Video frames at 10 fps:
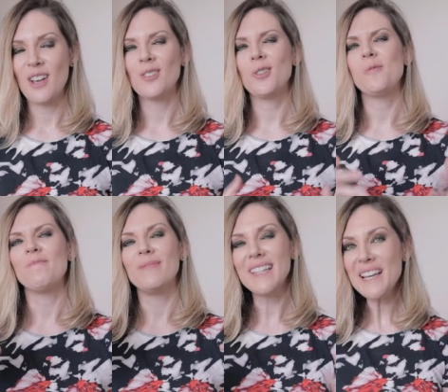So
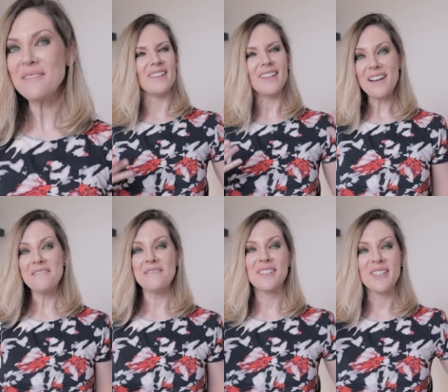live
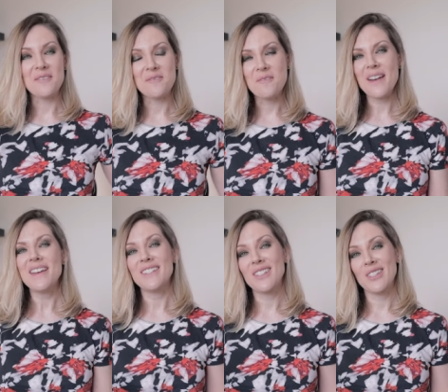life is the
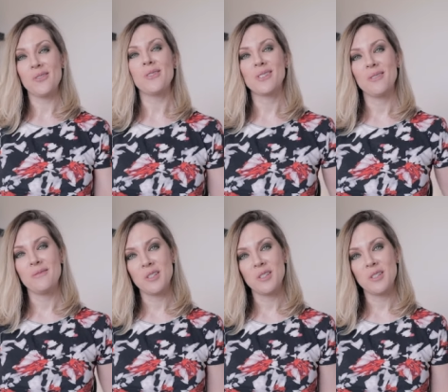greatest source of